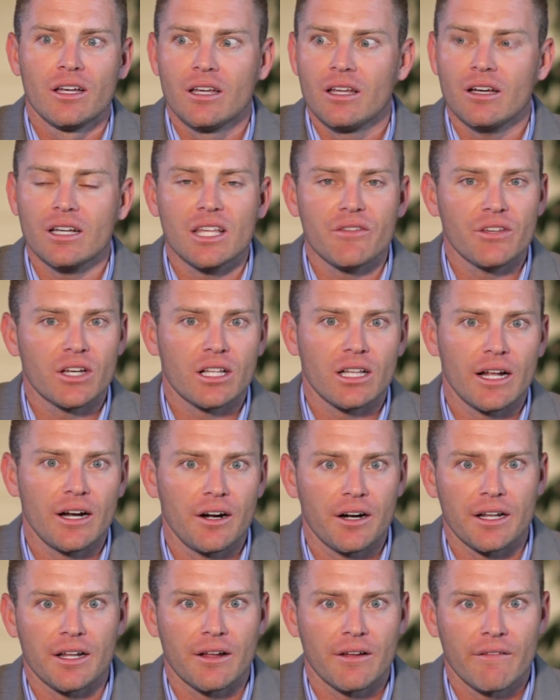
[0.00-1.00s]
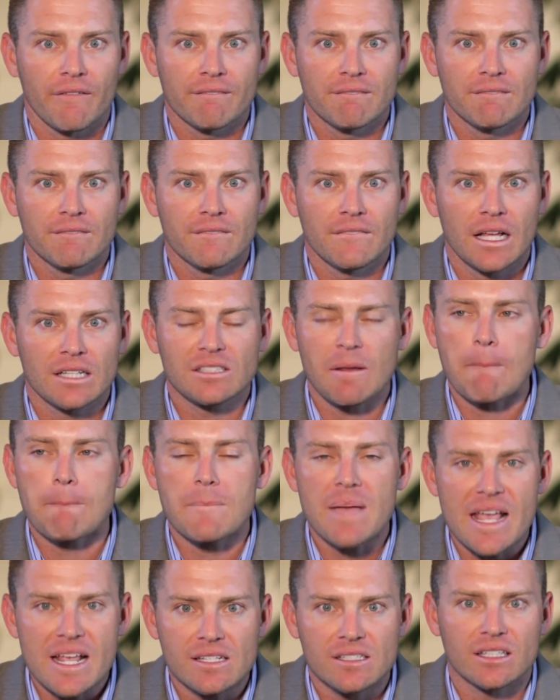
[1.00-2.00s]
He'll give you clarity. It's
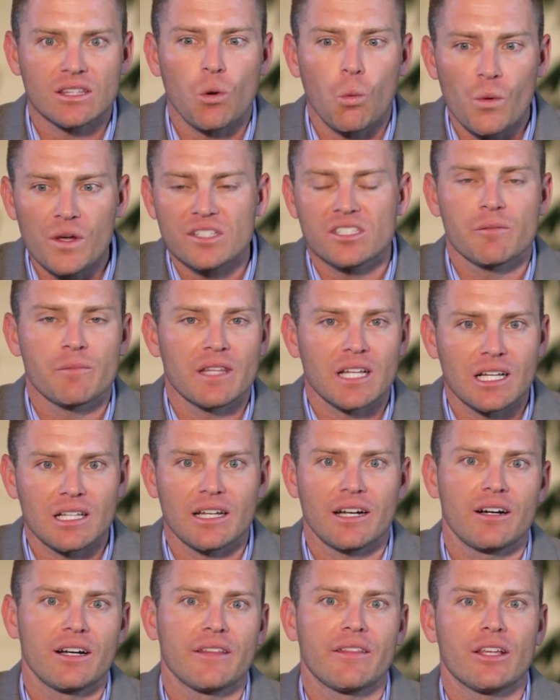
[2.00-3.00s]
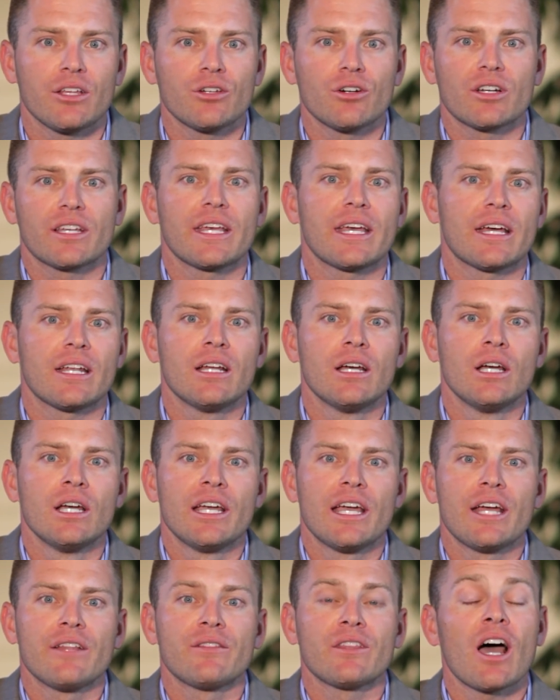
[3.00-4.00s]
amazing the wisdom and the clarity that you'll get.
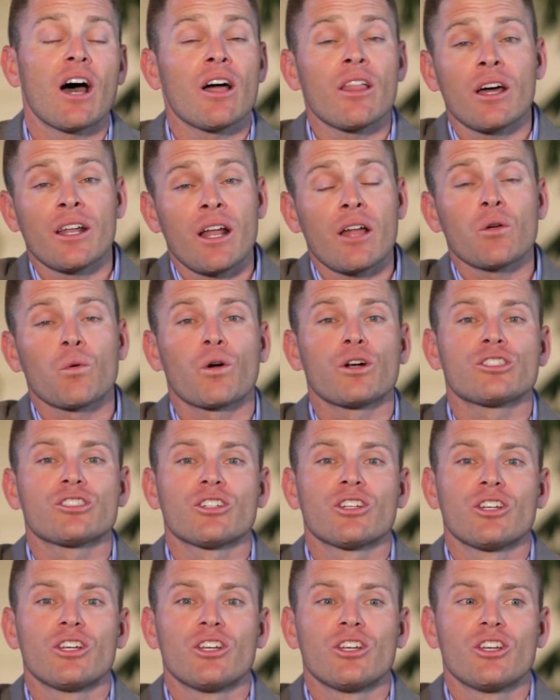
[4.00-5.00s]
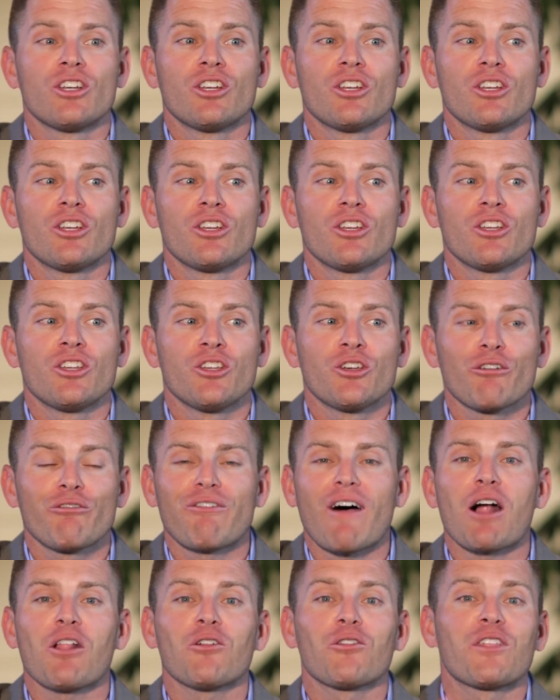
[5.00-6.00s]
And in other words, you'll
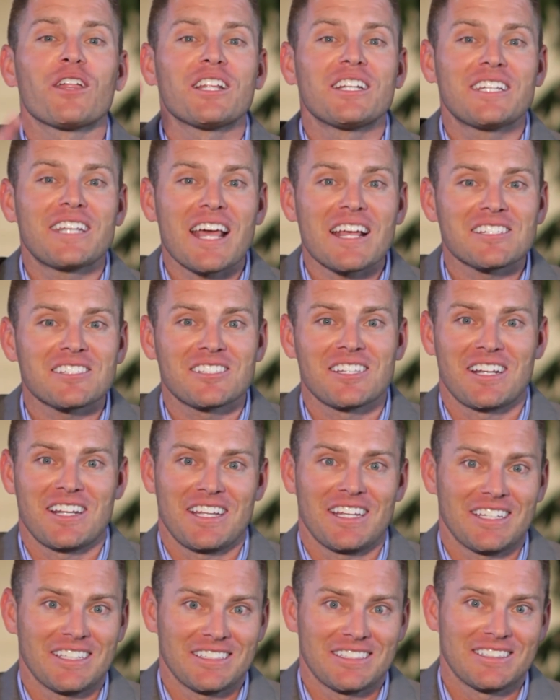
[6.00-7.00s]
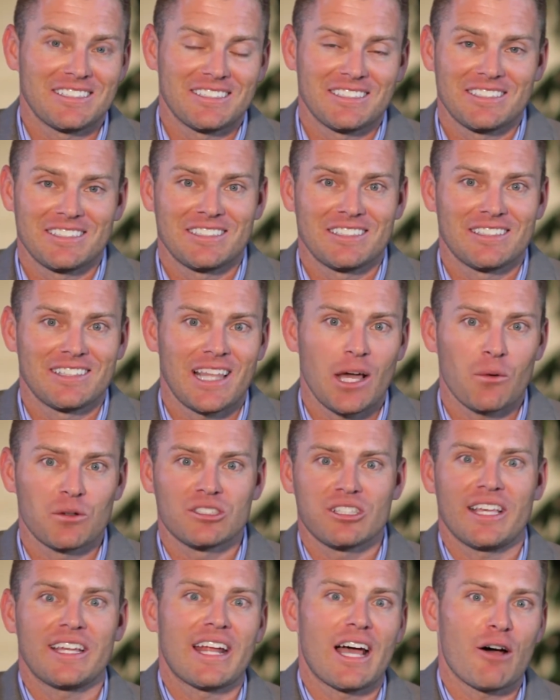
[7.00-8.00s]
follow the destiny that
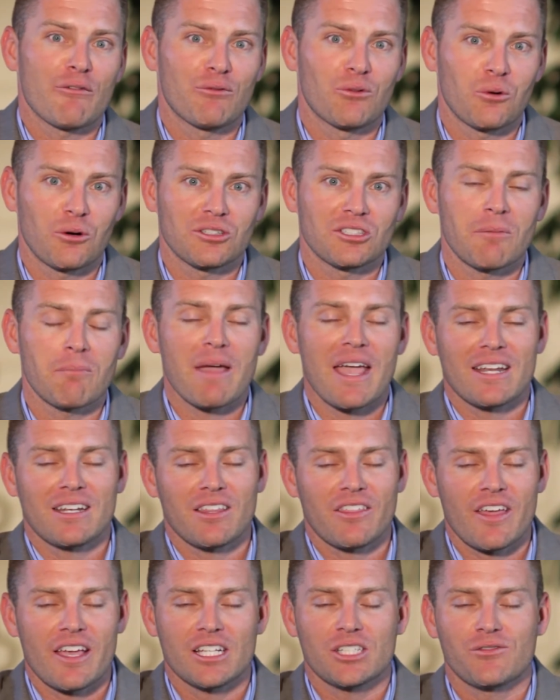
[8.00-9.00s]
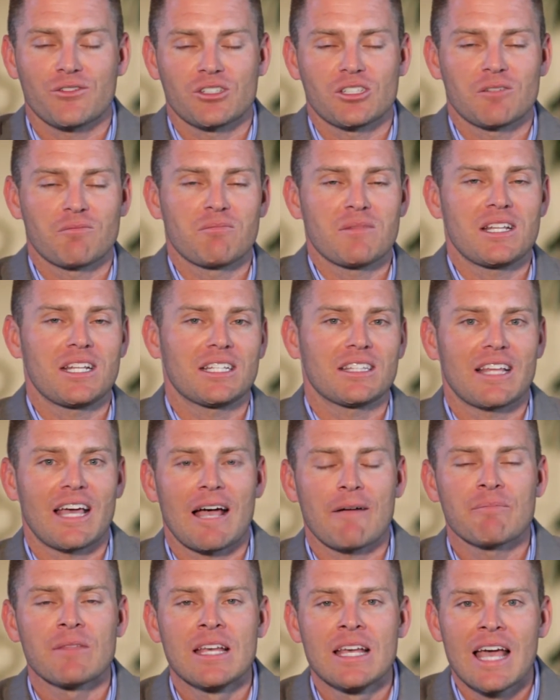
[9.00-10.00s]
was laid out for us. Amanda, thanks for submitting
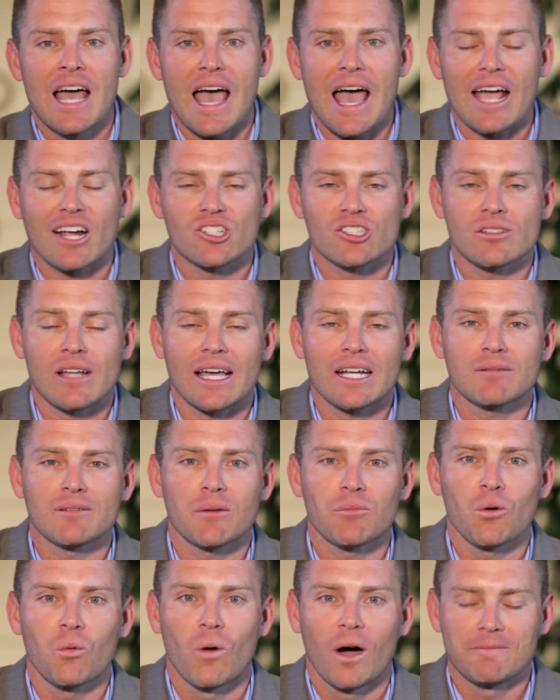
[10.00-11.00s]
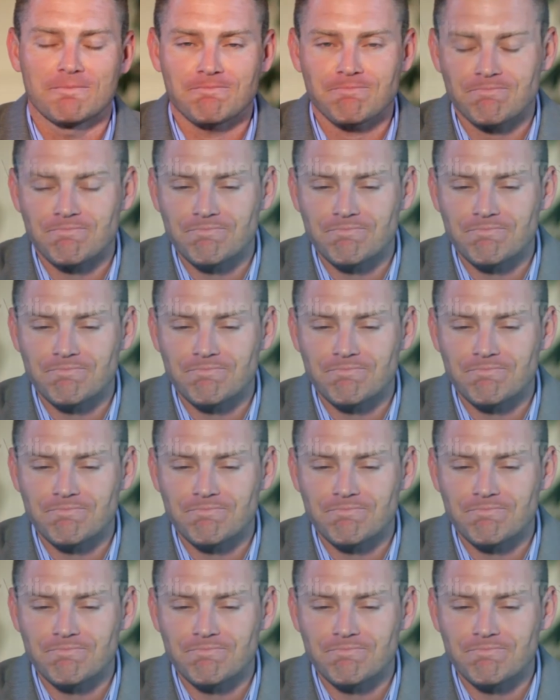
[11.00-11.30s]
that. Action item number 1.